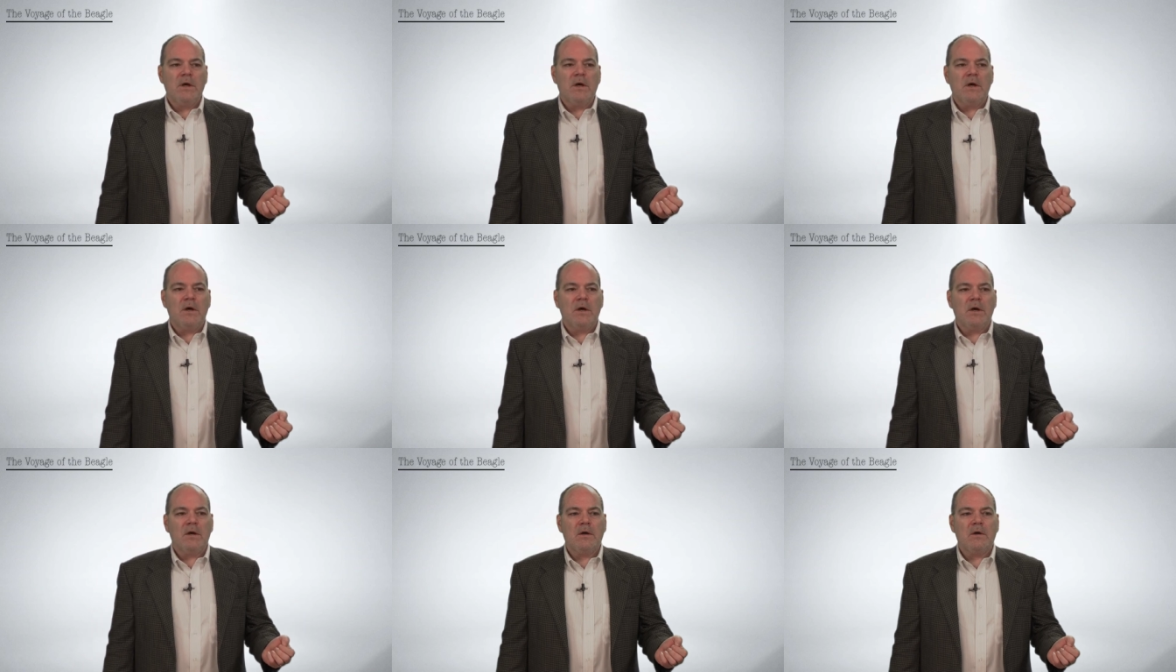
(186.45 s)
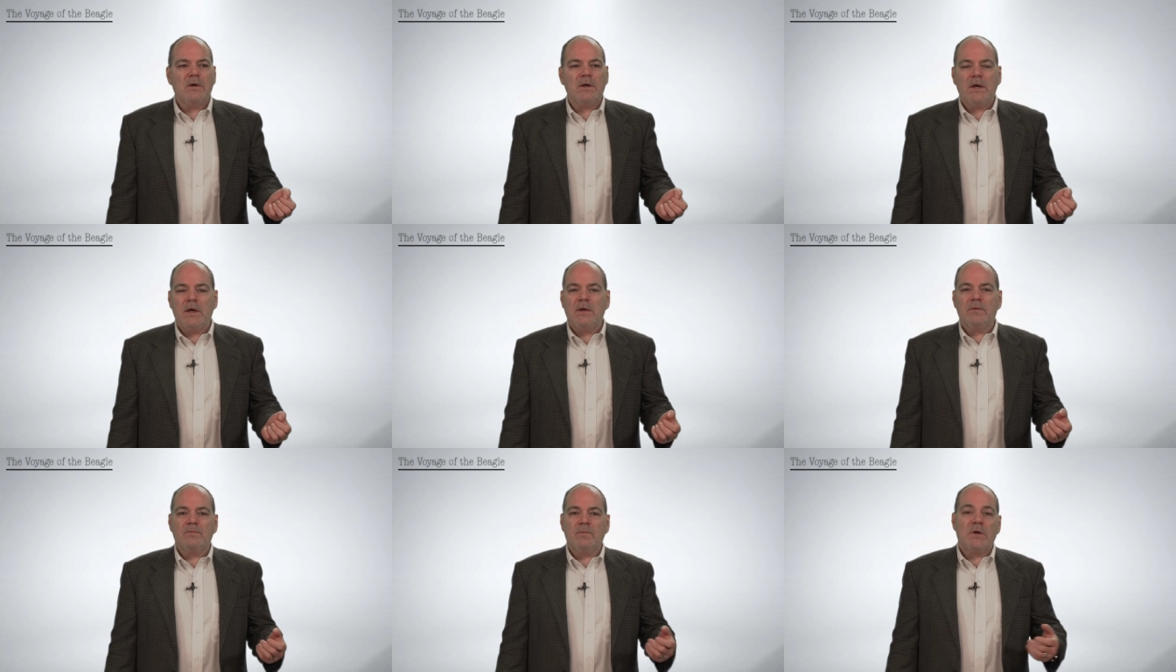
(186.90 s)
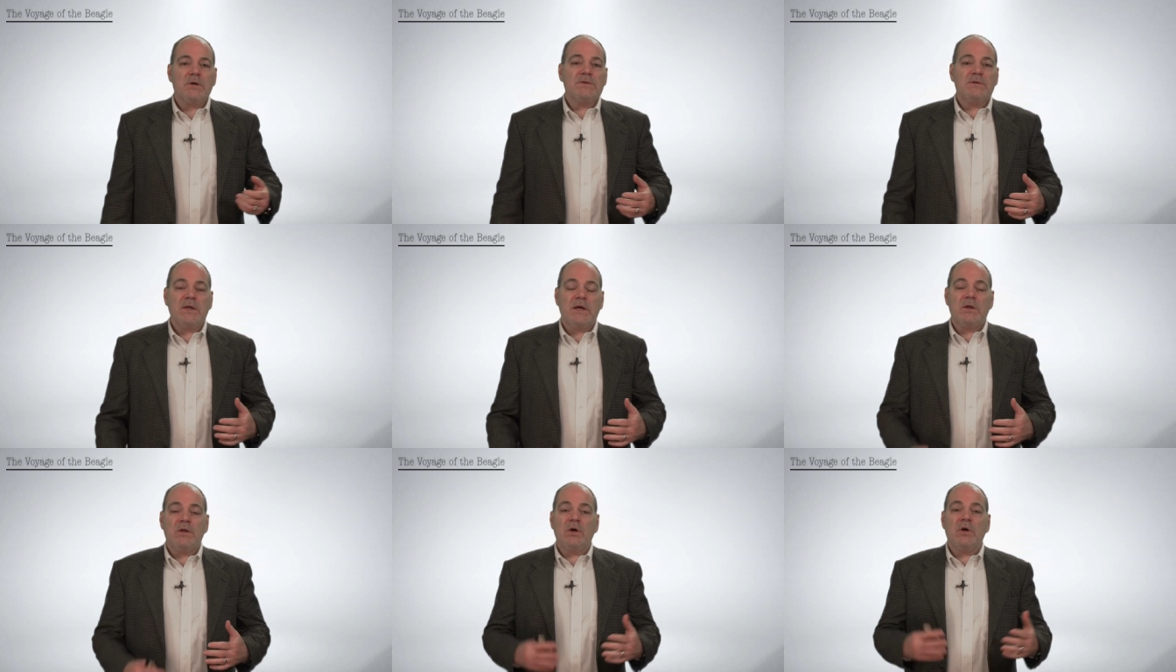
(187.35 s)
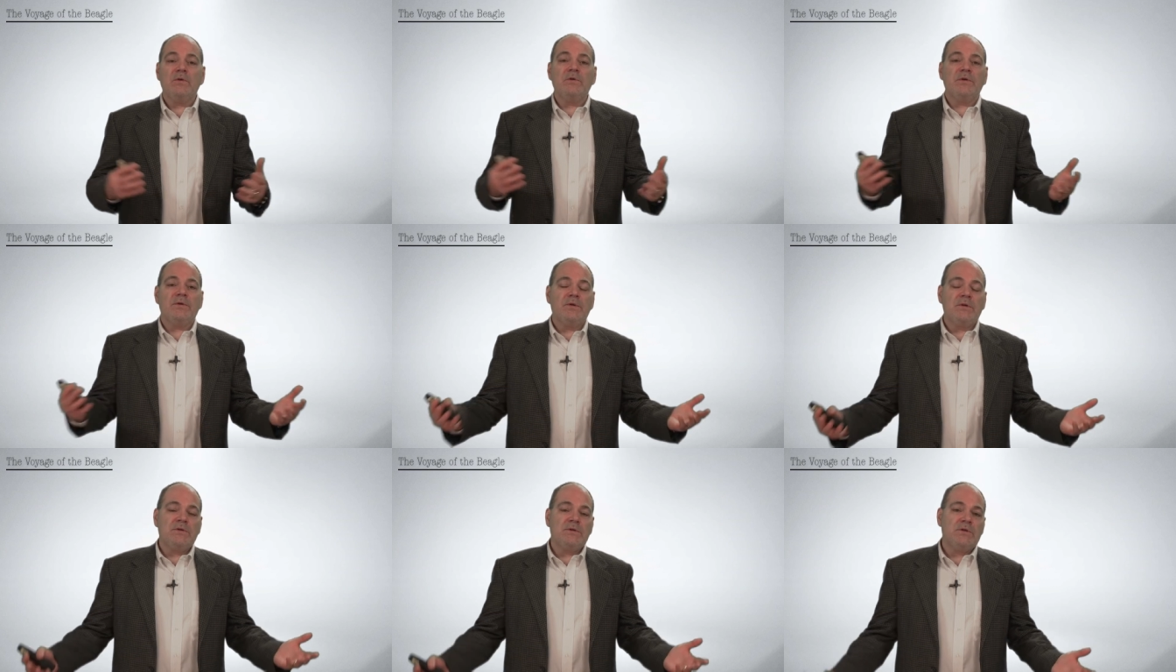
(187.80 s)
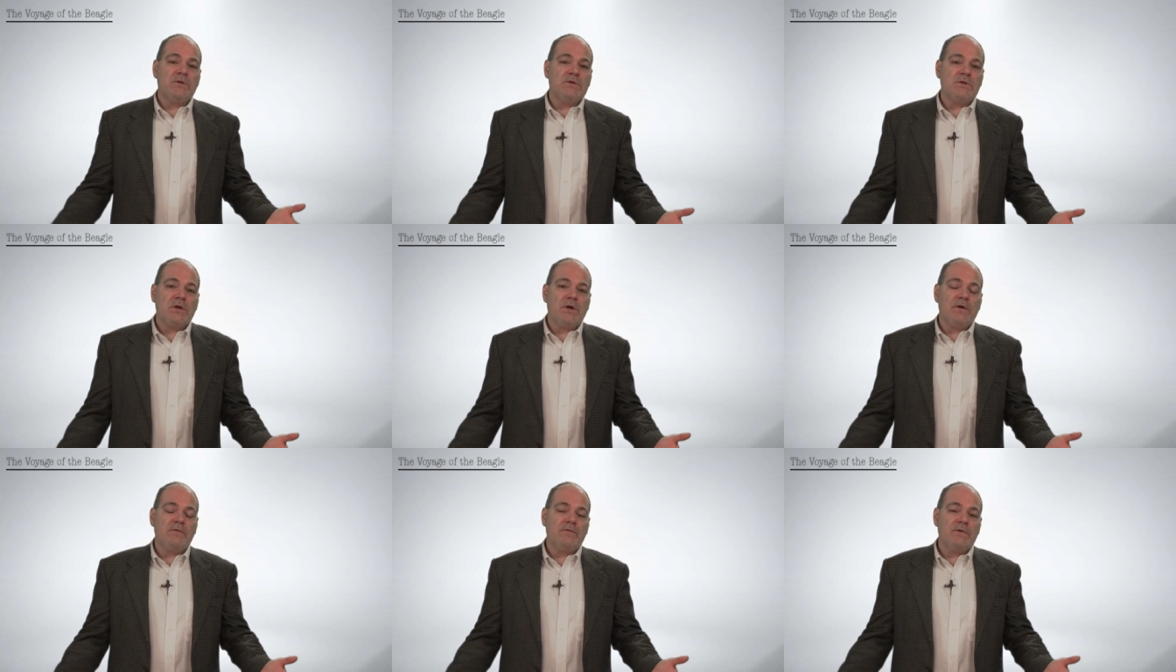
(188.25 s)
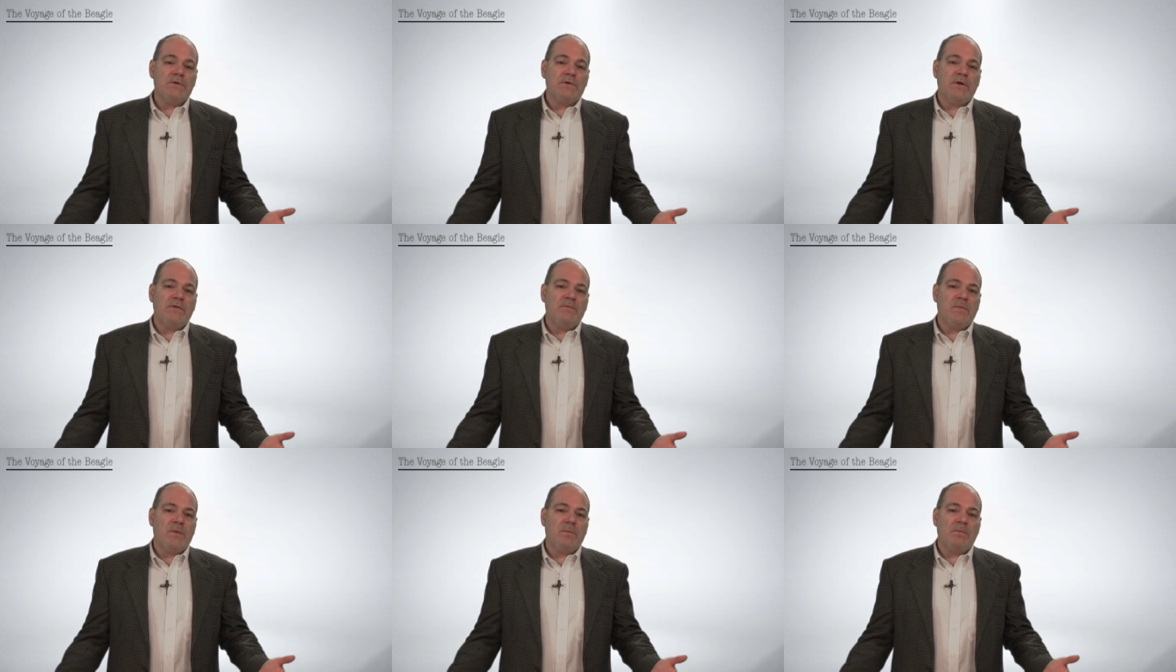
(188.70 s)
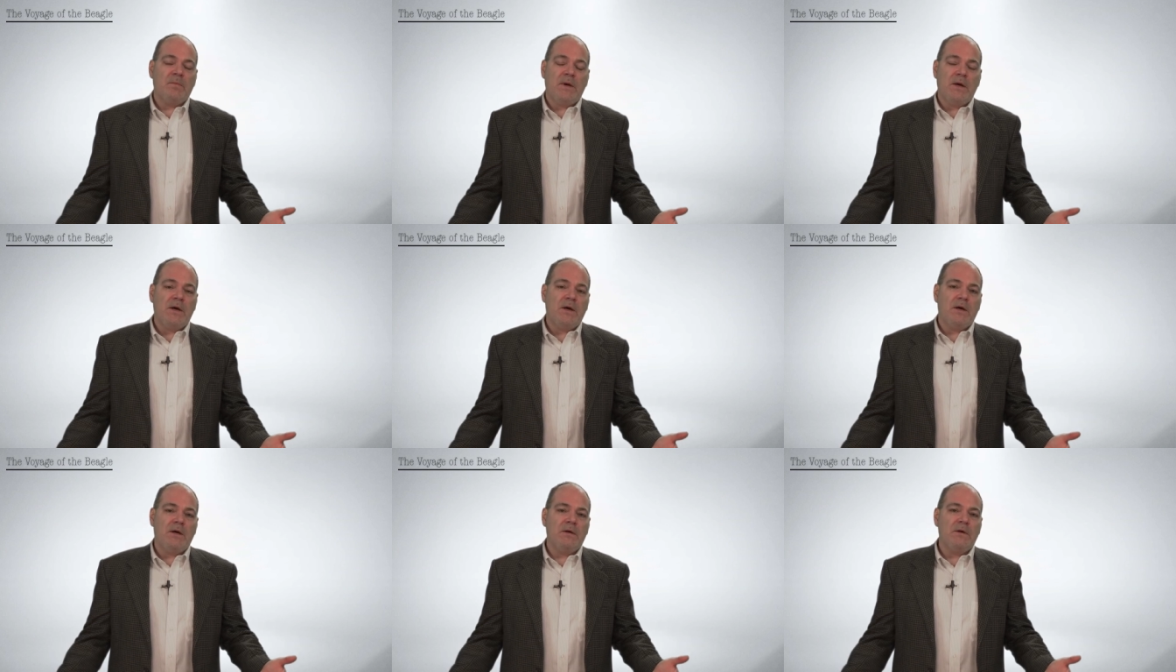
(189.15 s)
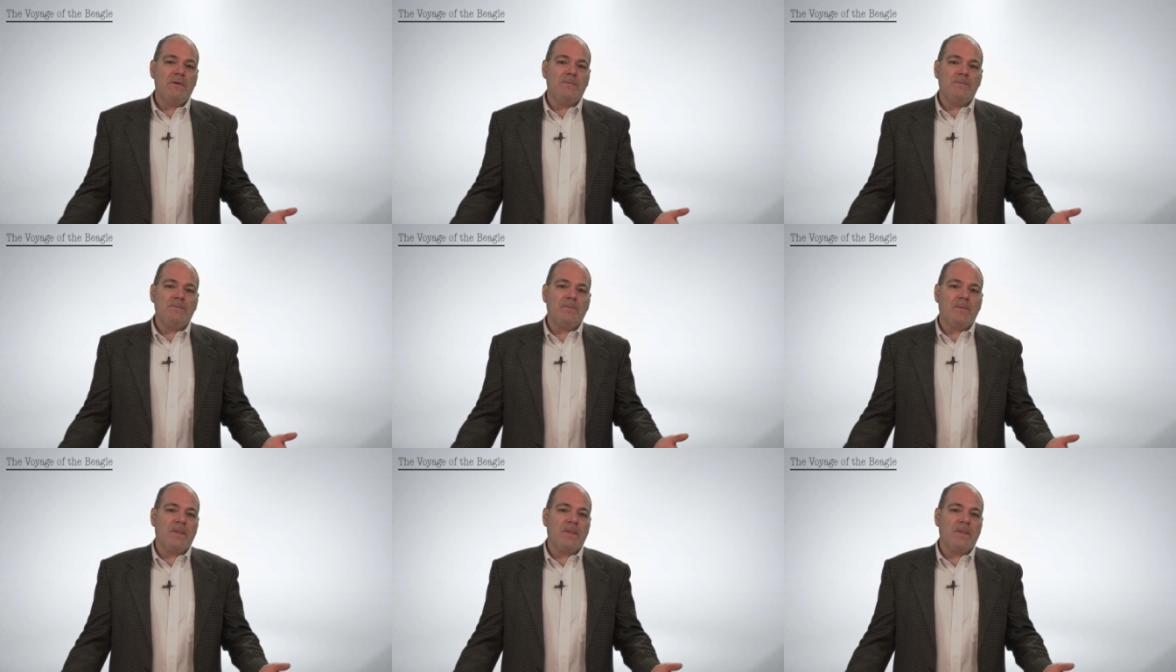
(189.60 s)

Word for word: Uh, and because they know that these discoveries have been made,